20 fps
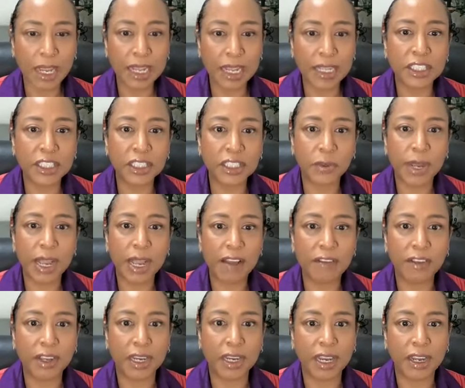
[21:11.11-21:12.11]
And so
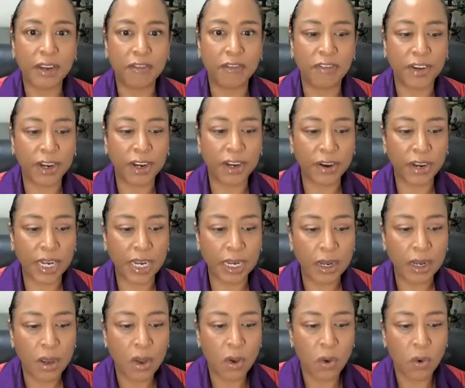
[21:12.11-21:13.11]
having a very